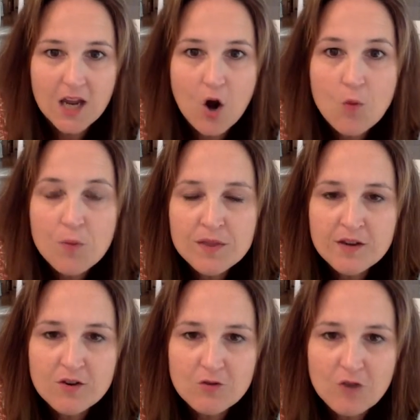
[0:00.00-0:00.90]
Open
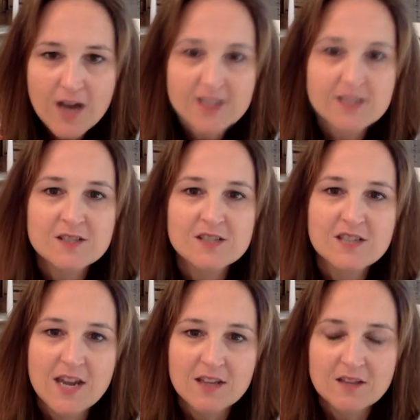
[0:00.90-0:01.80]
their horizons,
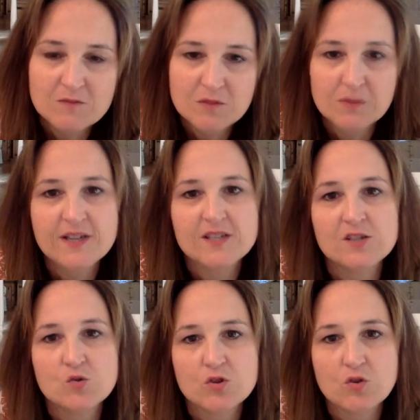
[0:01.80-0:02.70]
take them to
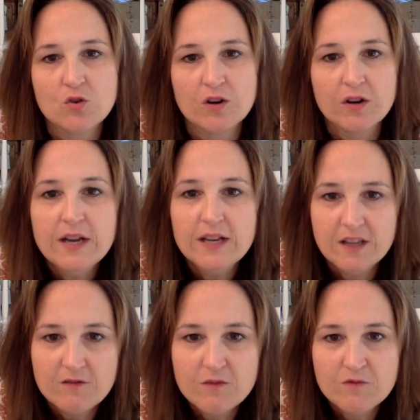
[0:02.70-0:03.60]
places or
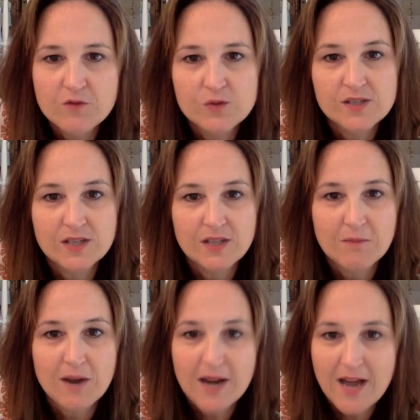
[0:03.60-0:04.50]
give them foods that they
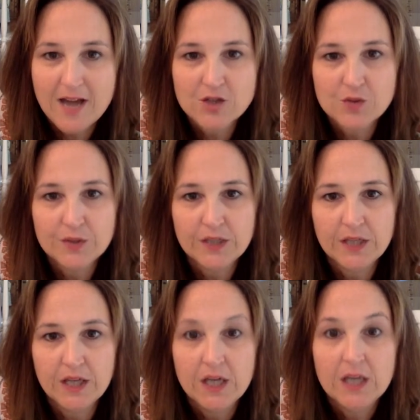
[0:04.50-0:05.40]
might
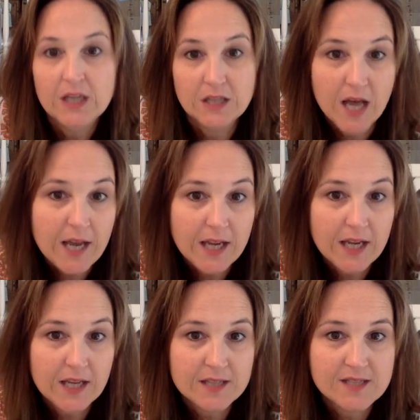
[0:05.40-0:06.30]
actually
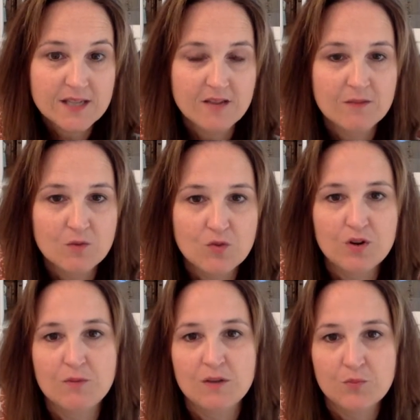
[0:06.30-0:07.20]
like instead of them
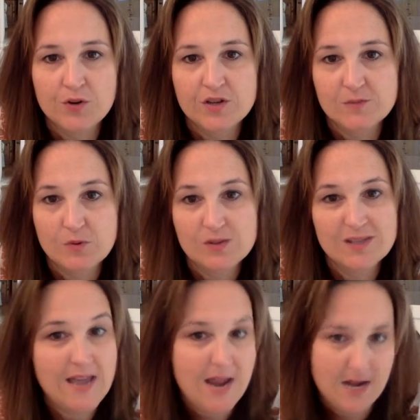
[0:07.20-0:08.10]
already being predisposed
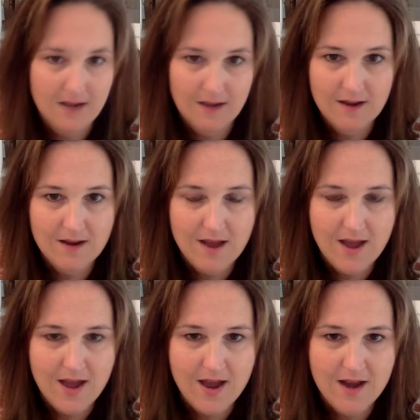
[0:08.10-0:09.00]
to hating it.
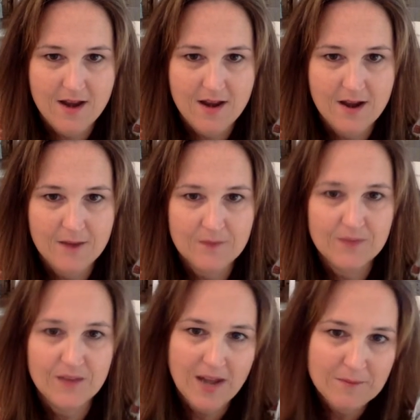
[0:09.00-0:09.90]
And
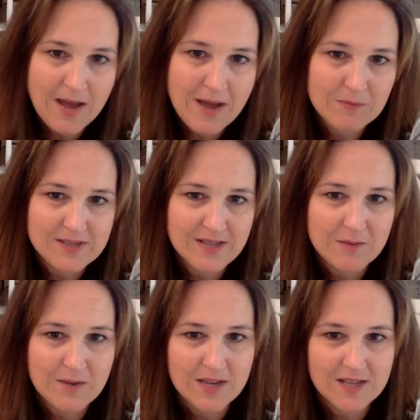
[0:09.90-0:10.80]
I'm happy to say
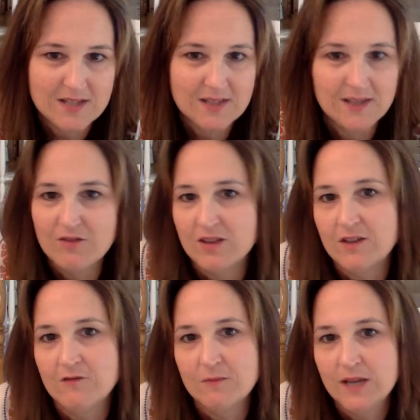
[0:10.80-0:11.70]
my kids eat
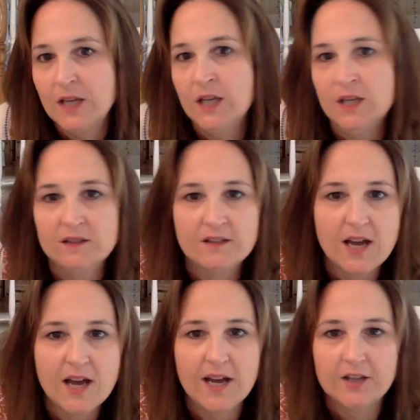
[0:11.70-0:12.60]
everything from Indian to
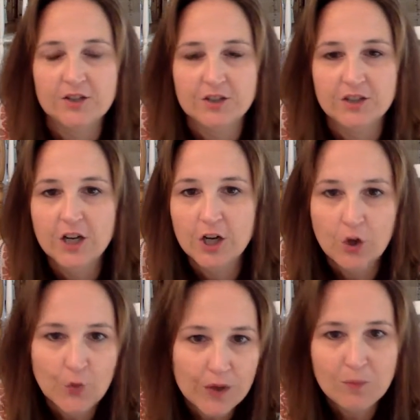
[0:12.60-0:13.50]
Thai to
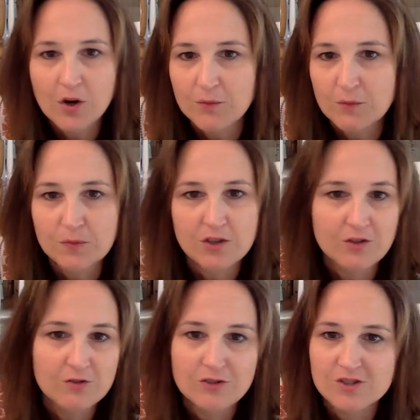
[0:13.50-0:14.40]
Korean
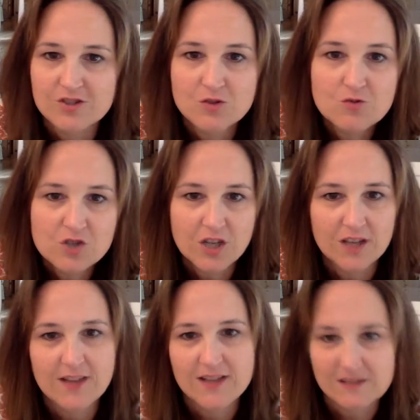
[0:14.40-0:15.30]
barbecue to sushi,
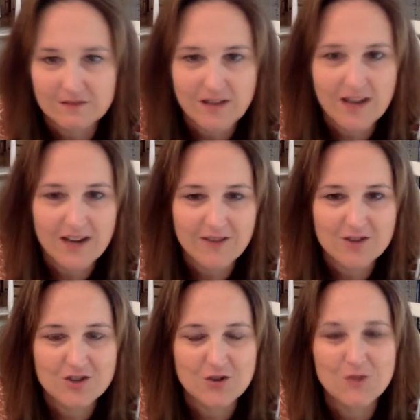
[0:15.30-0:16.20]
and that's a lot having
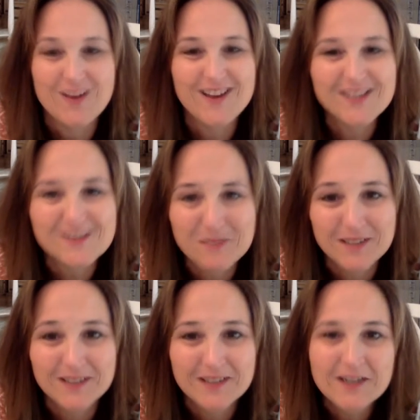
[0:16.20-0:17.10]
to do with my
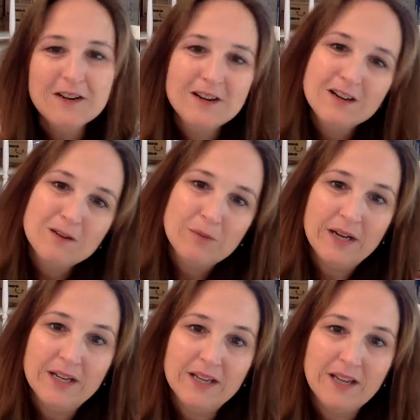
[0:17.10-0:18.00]
husband.
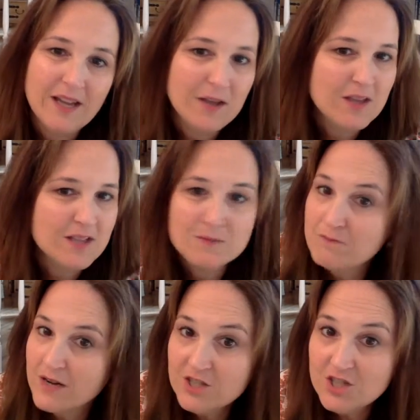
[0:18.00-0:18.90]
But it's
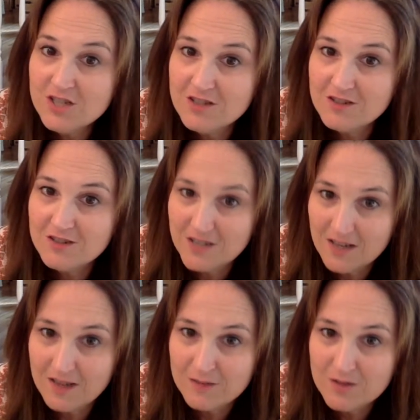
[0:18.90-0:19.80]
much easier to
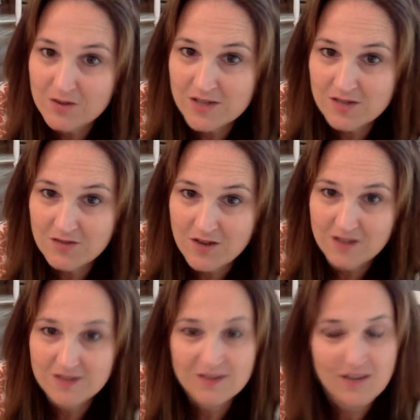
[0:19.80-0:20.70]
take them to
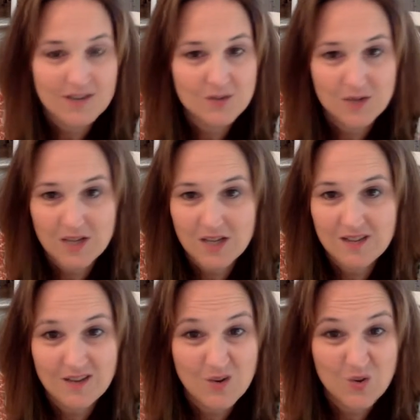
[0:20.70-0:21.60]
restaurants than to a kid
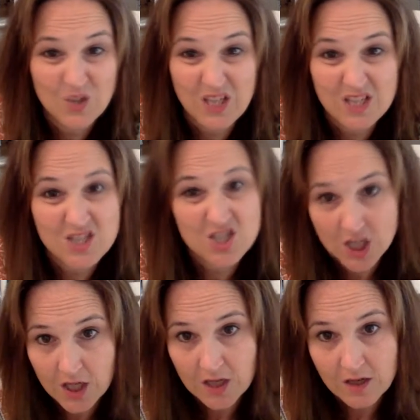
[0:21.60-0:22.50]
that only eats
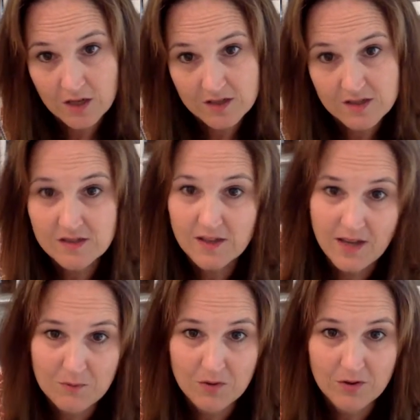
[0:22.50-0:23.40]
chicken nuggets,
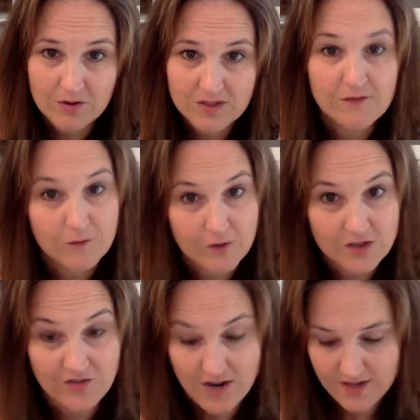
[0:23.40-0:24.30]
hamburgers, and
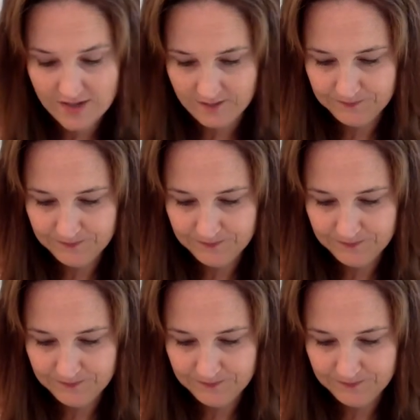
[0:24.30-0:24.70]
french fries.